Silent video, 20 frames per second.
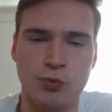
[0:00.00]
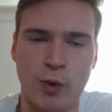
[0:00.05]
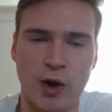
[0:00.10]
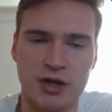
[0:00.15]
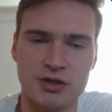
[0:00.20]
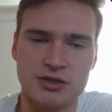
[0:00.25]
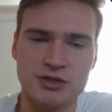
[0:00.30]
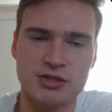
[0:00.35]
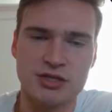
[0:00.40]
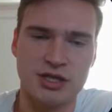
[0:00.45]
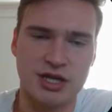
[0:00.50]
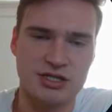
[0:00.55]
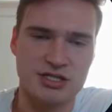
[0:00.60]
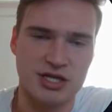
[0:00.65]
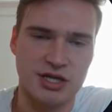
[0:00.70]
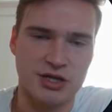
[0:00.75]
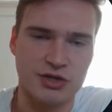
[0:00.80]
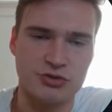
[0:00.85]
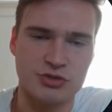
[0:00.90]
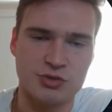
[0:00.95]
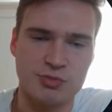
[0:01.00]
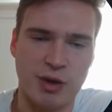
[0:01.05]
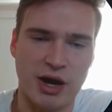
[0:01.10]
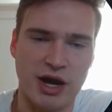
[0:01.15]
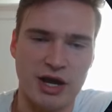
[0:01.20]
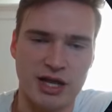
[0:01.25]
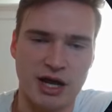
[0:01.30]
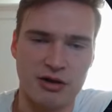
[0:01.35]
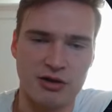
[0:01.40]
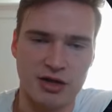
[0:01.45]
want, let's say you
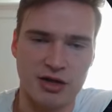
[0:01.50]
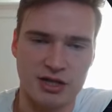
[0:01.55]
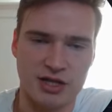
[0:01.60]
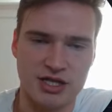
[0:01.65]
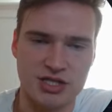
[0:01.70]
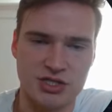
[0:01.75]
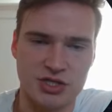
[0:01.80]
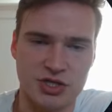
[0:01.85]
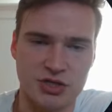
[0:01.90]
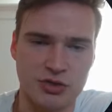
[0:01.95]
spike down like this,